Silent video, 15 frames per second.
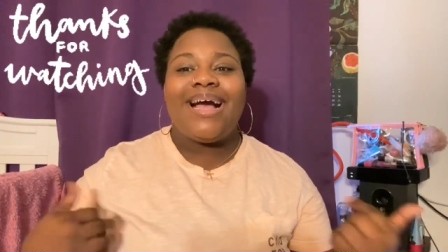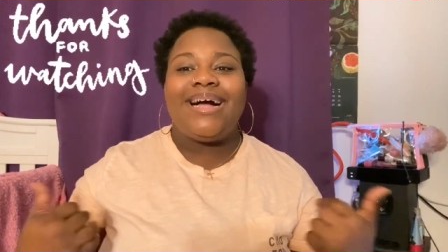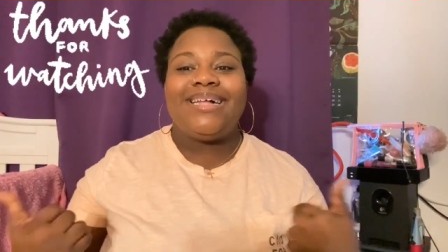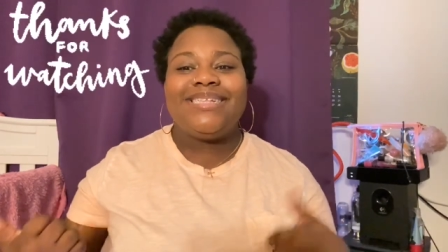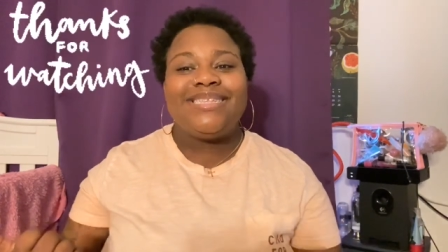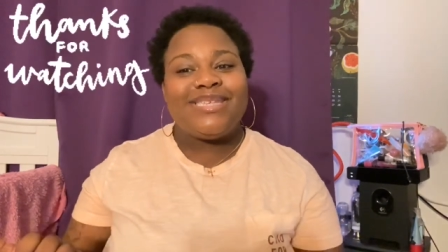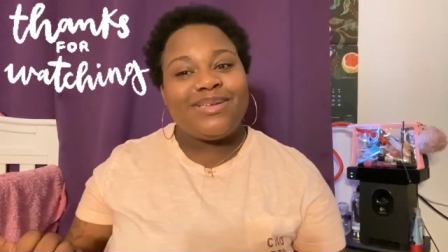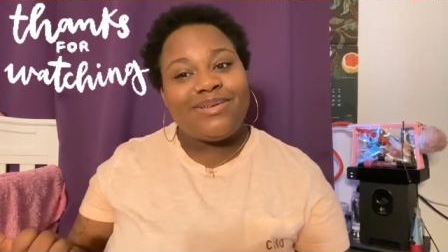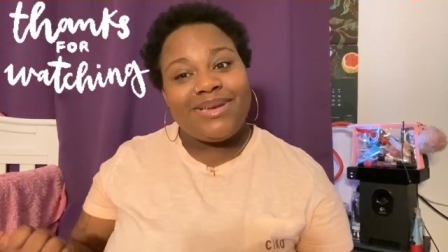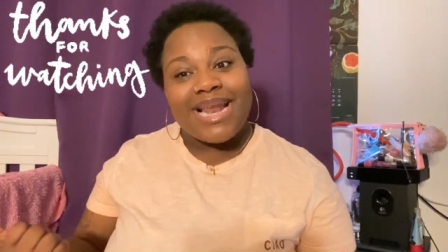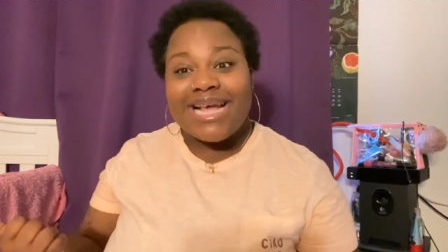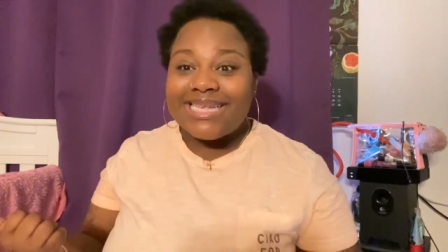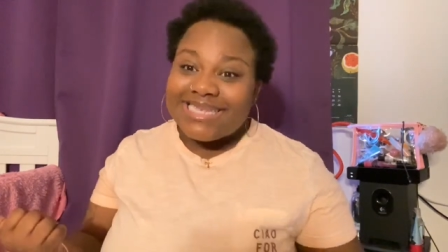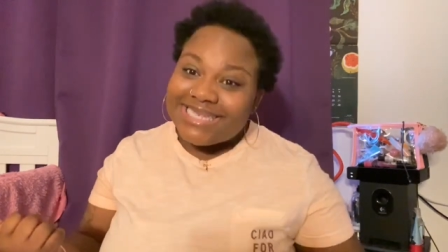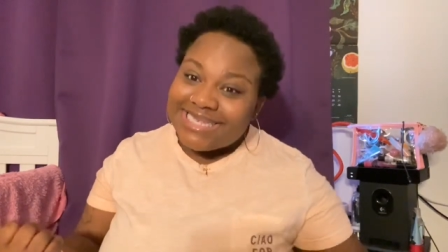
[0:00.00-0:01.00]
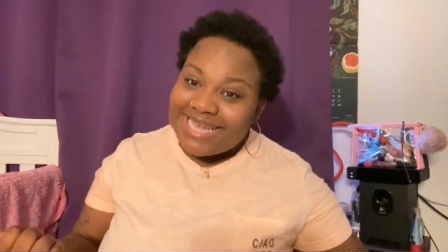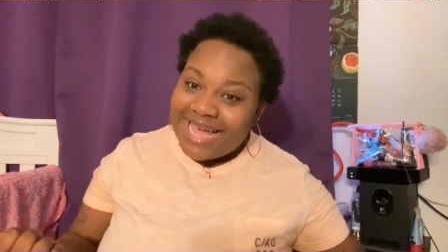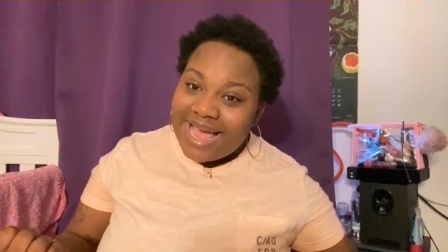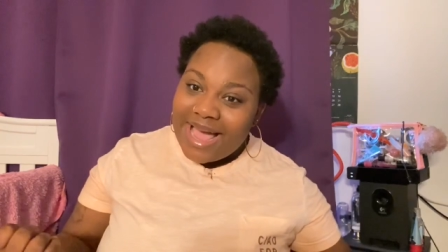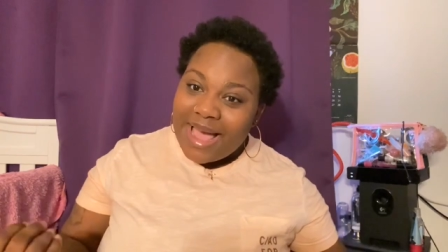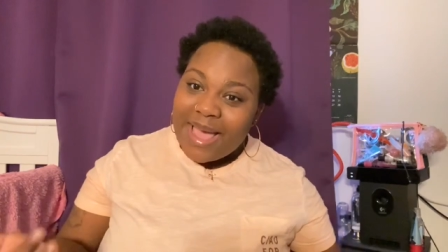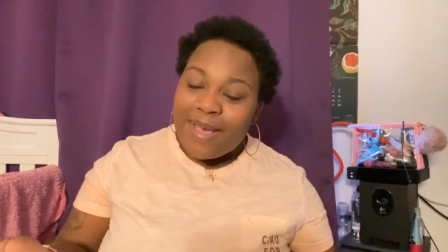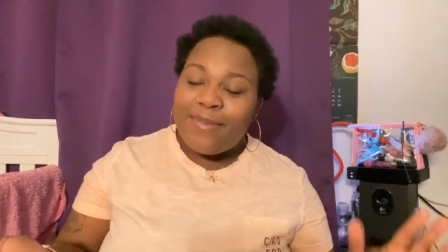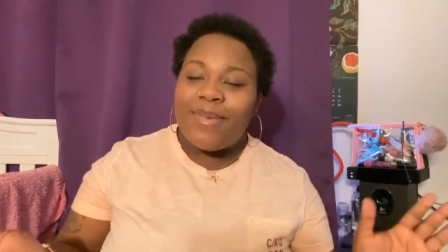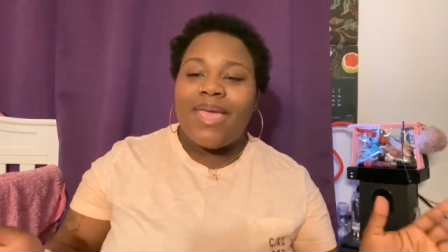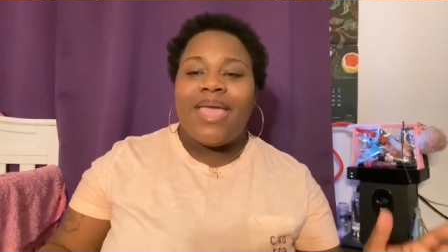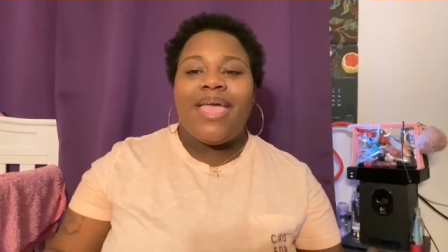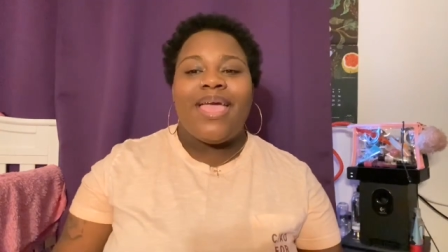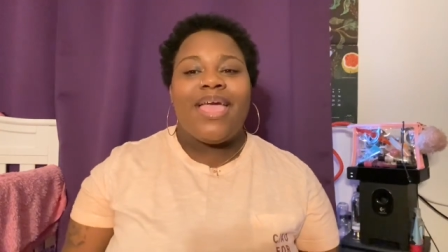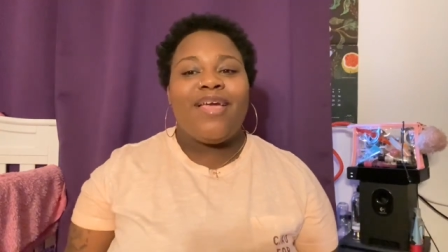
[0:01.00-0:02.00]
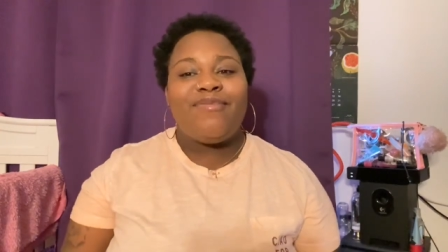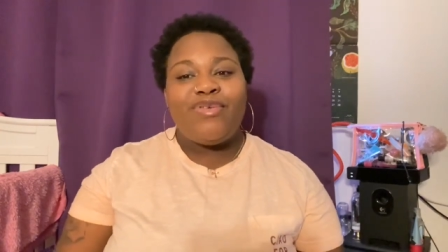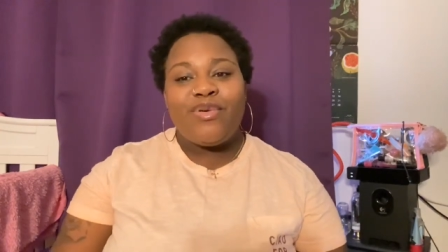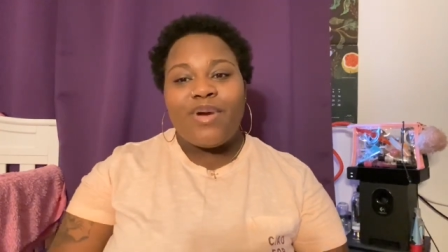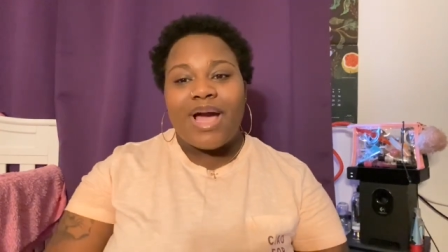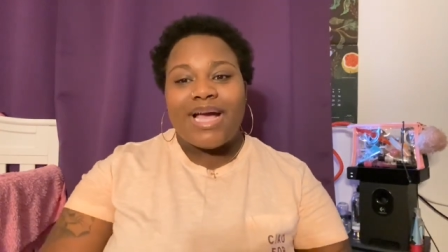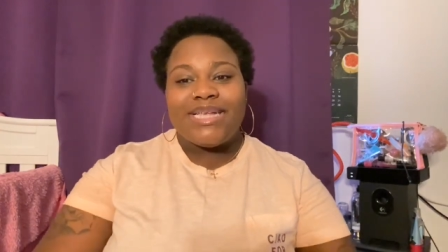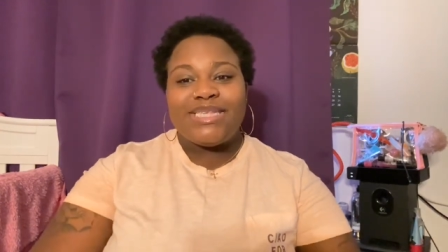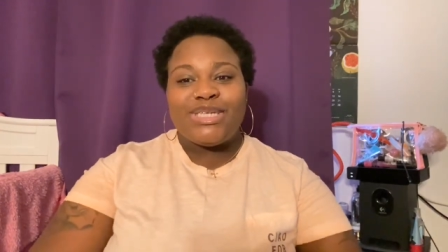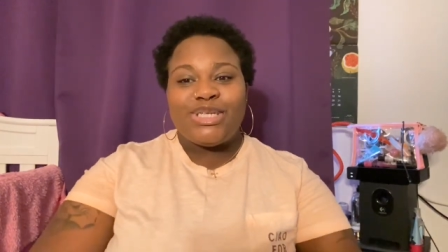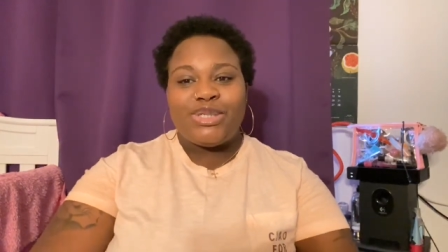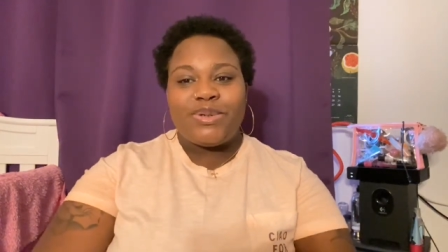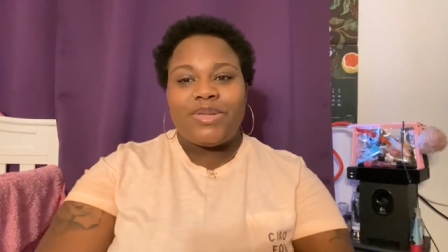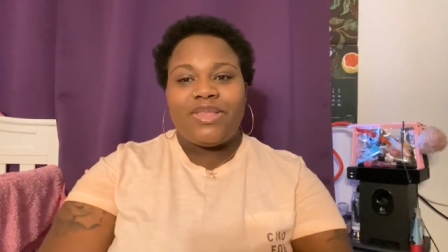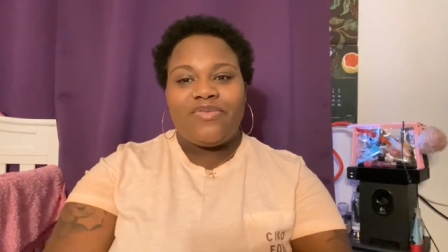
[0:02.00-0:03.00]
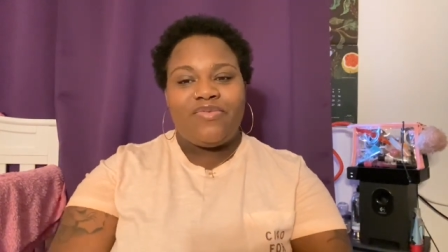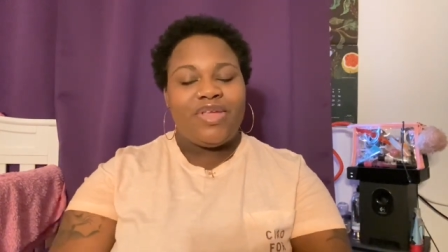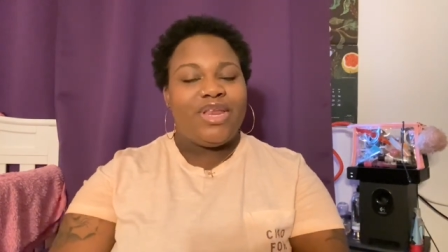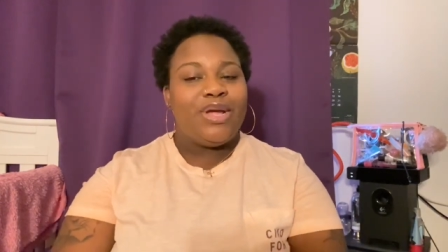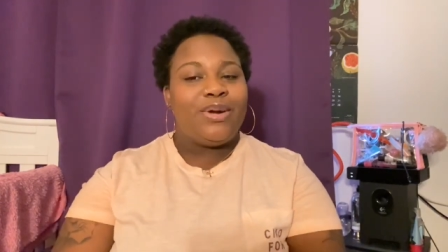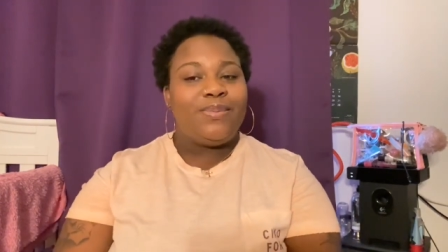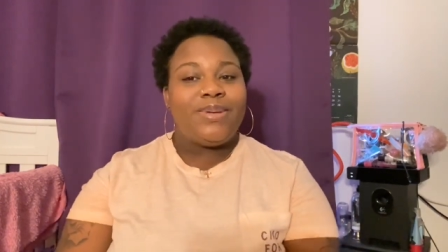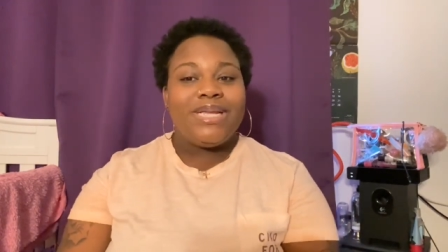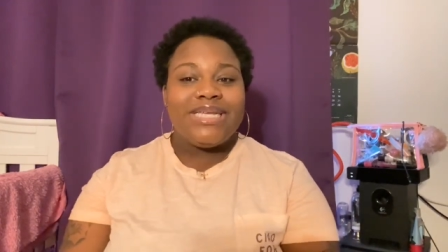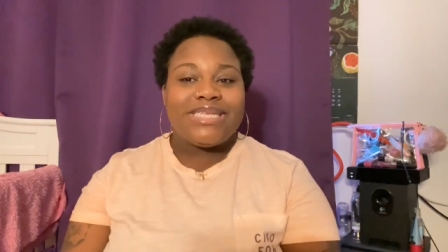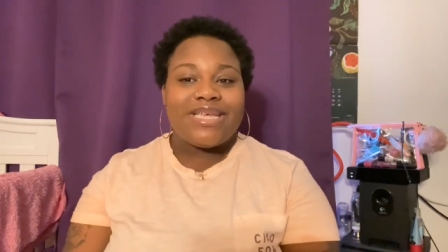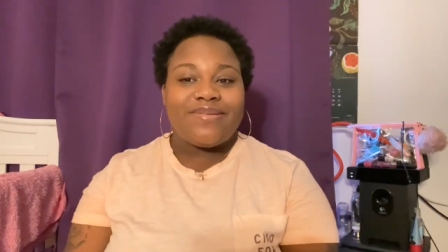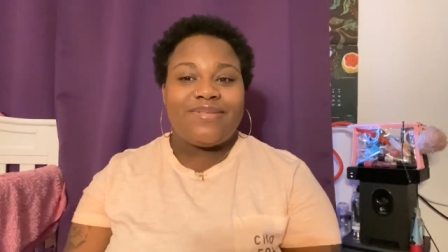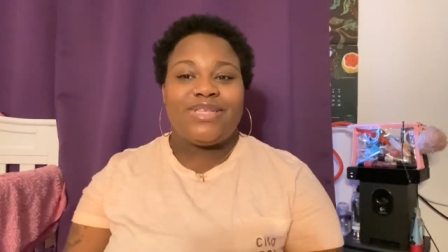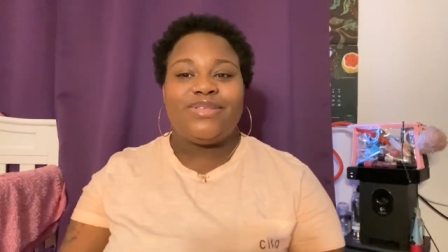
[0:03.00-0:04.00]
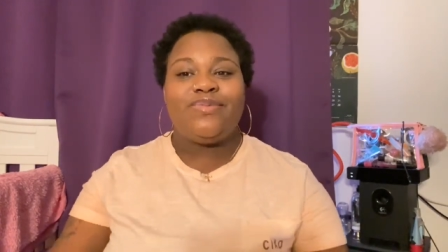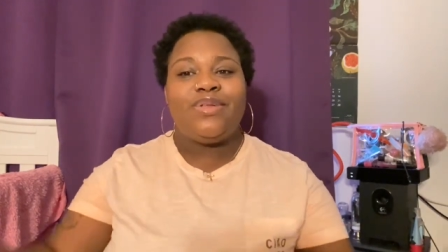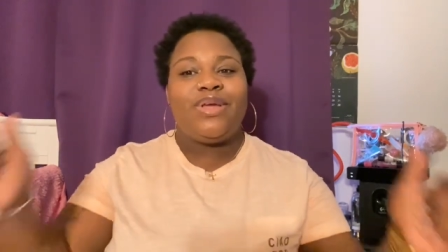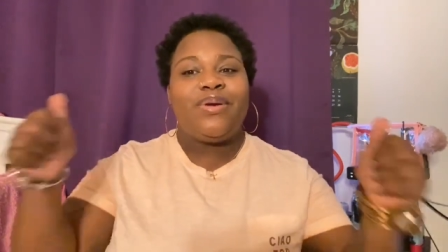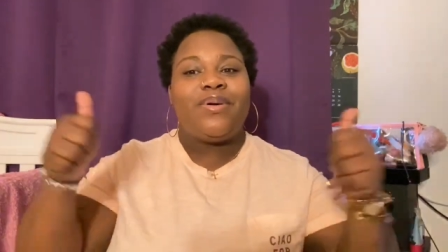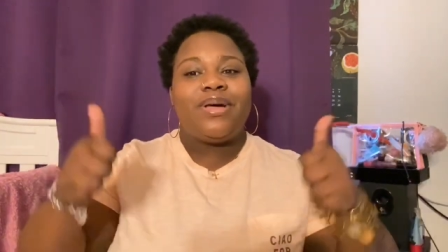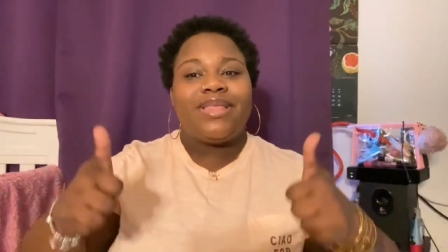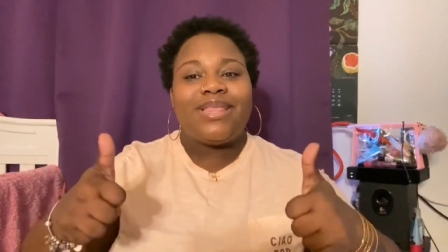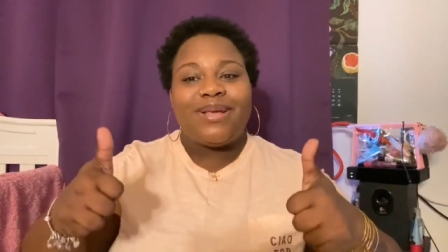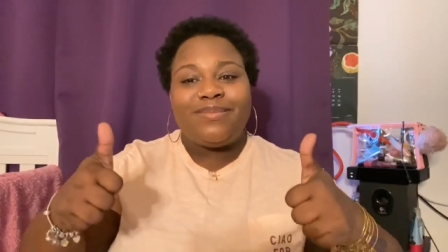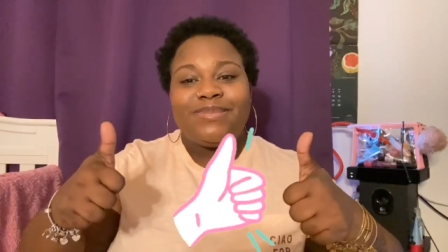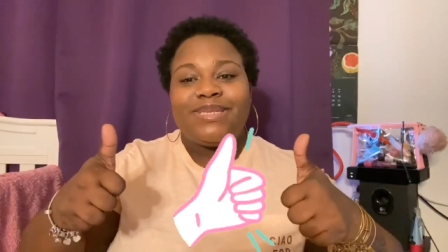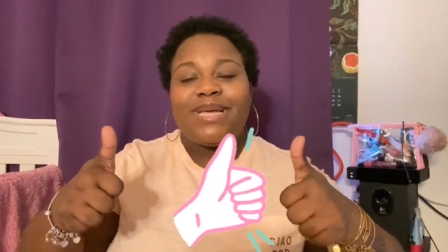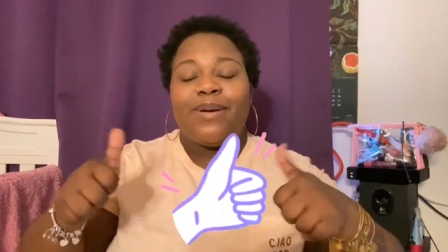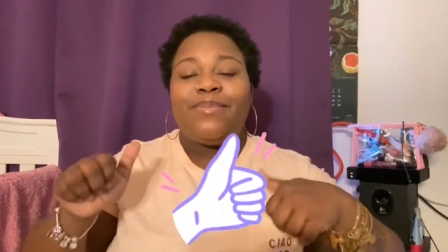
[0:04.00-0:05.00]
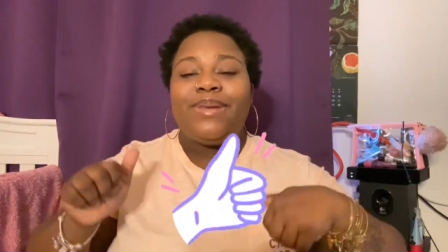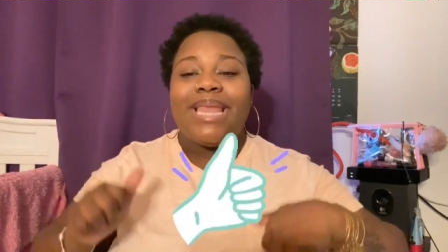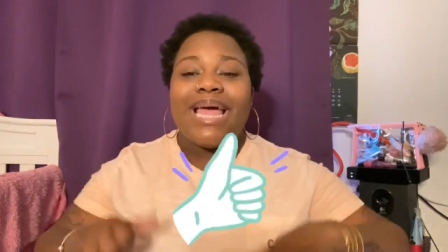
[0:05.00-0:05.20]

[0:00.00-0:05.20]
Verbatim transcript: Until next time, if you guys enjoyed the video, please give this video a thumbs up,